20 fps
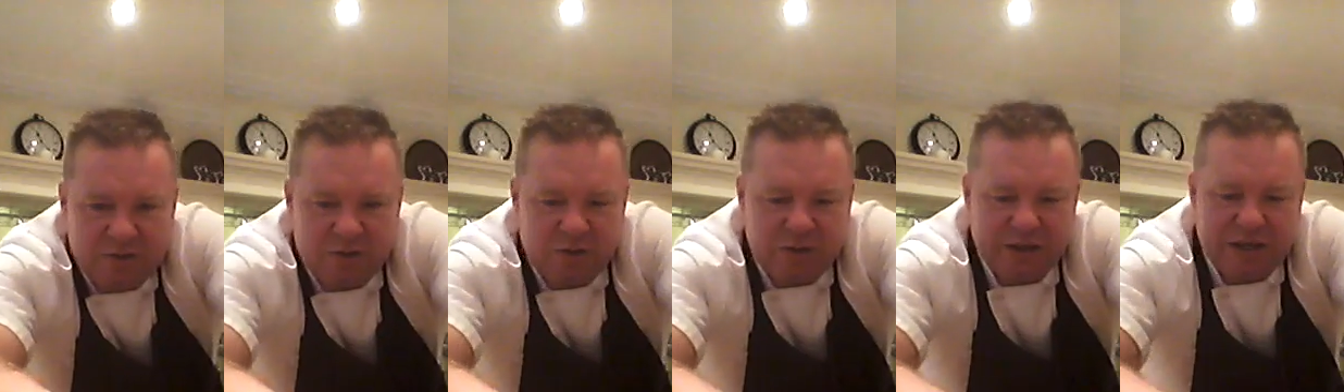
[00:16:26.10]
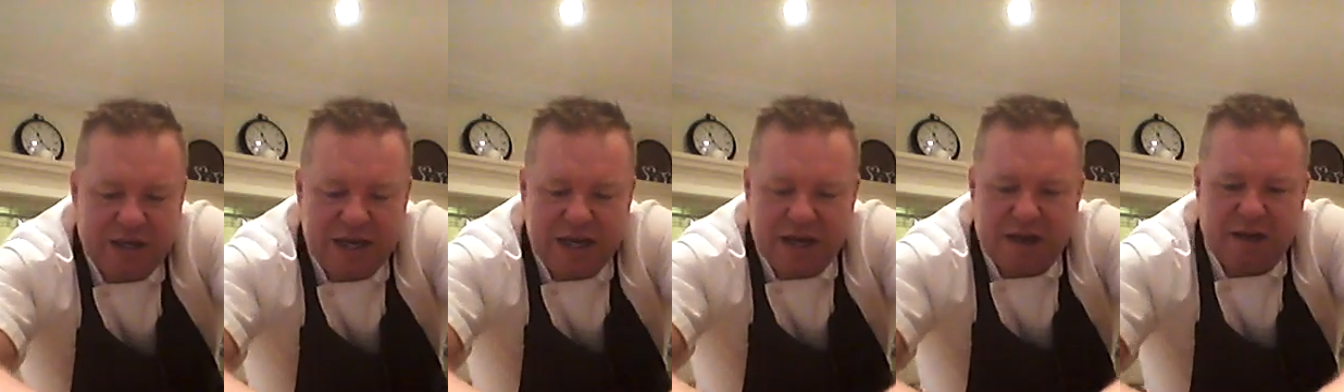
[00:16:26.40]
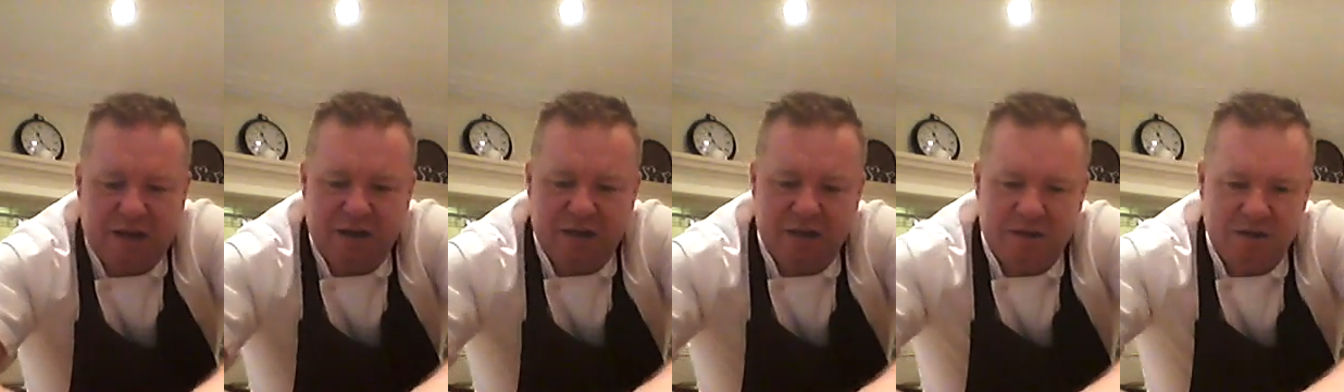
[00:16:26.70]
all here.
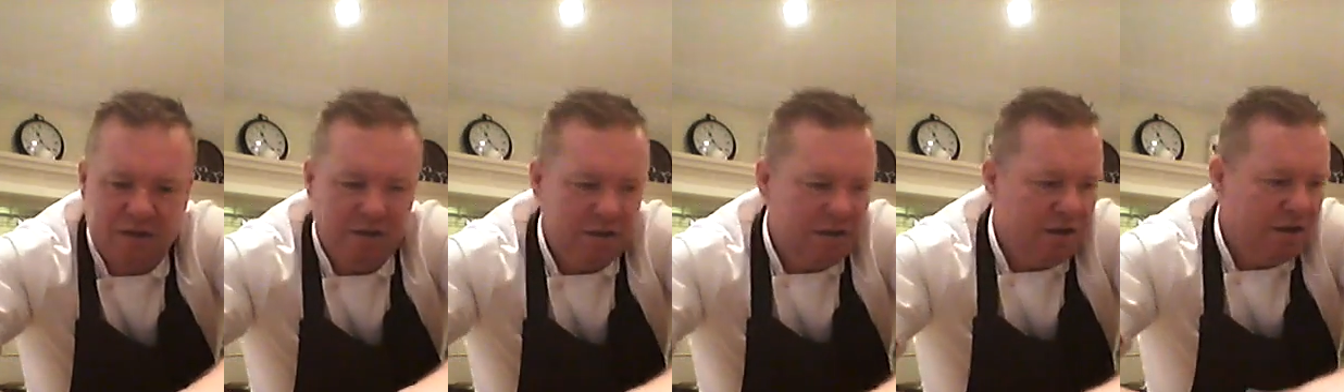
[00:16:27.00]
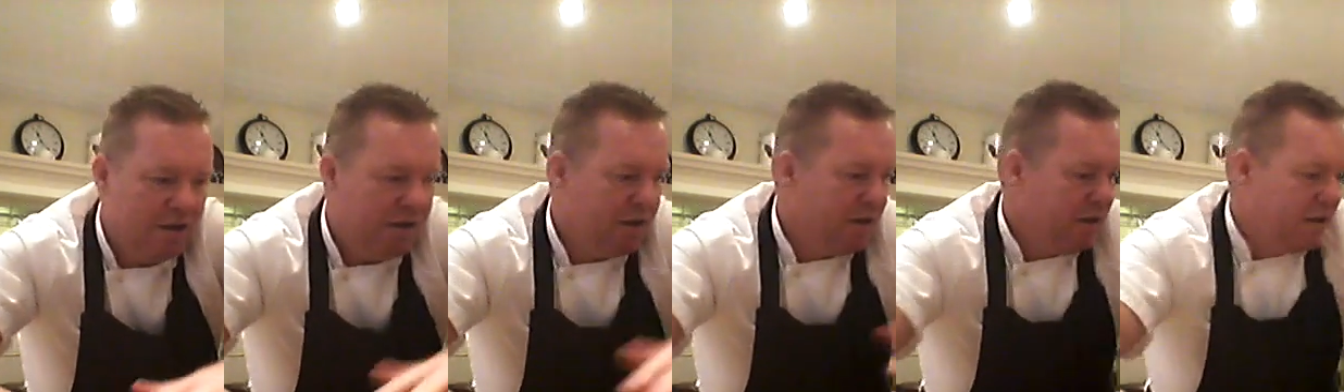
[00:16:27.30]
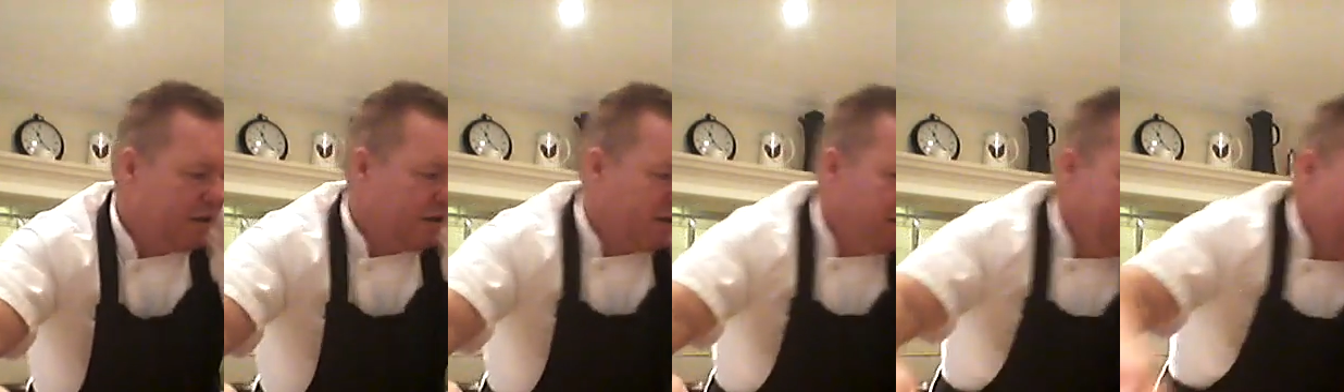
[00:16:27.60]

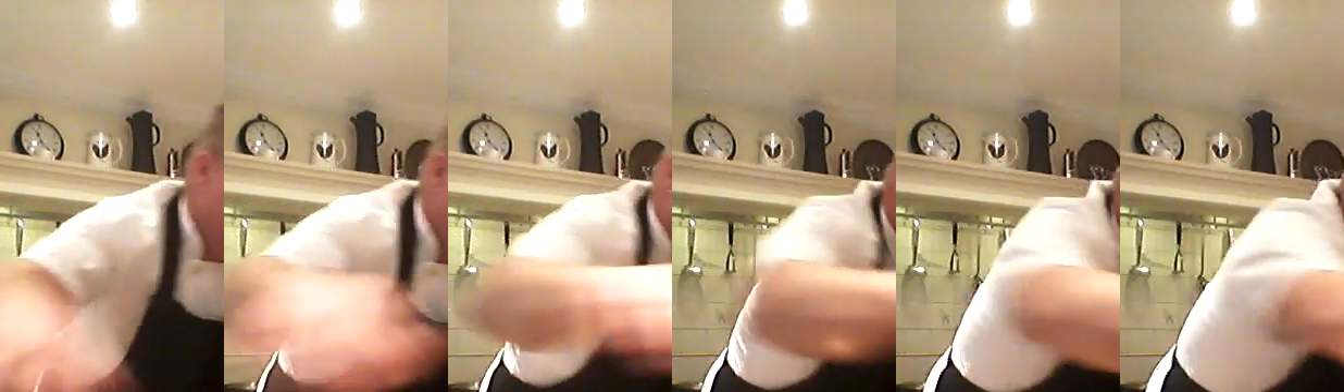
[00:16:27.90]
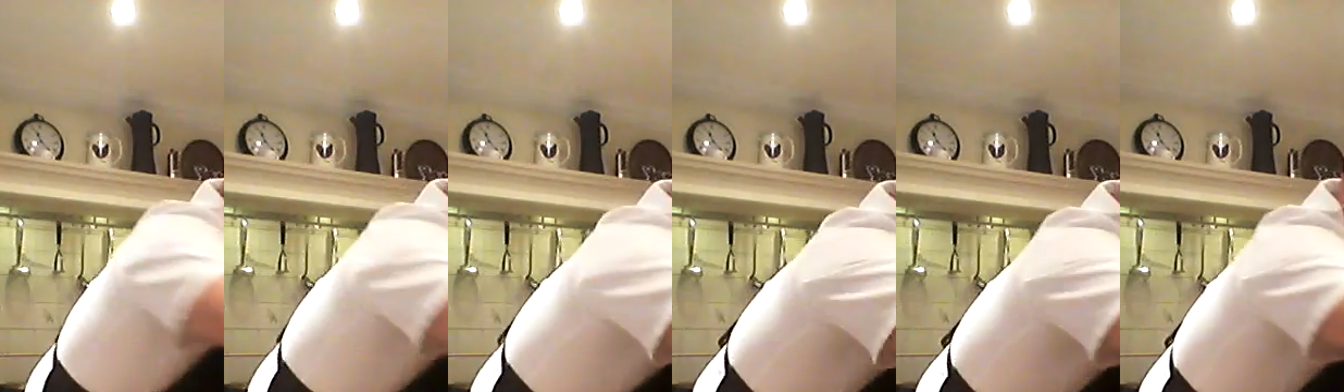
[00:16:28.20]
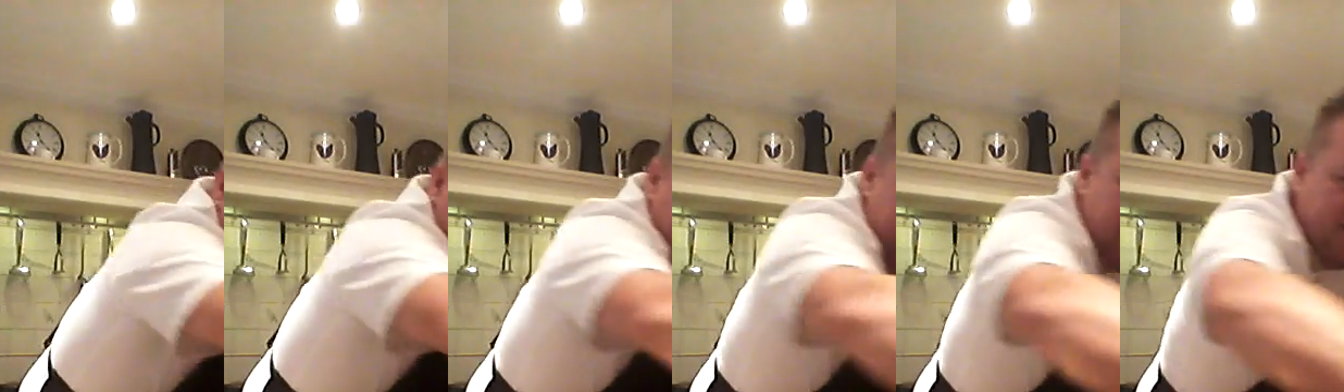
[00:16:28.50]

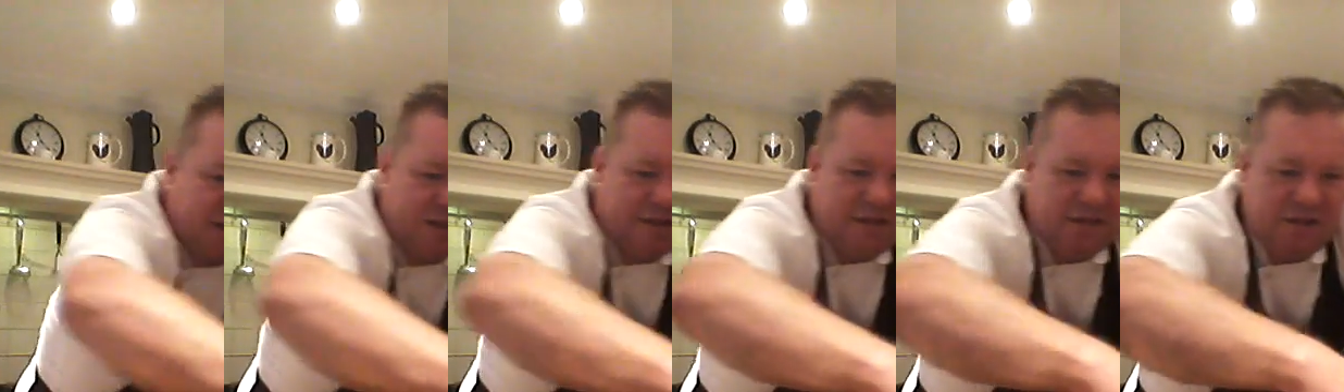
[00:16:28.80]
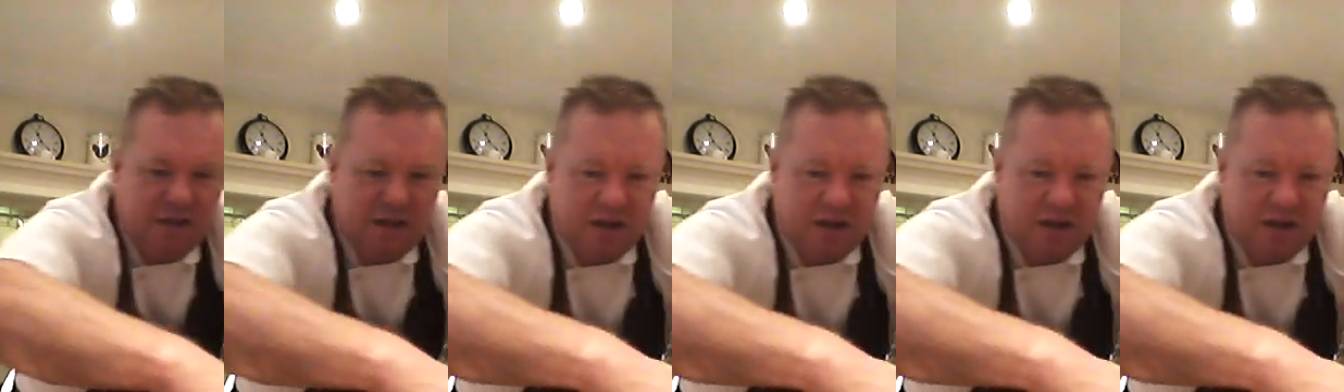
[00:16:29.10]
Now, this is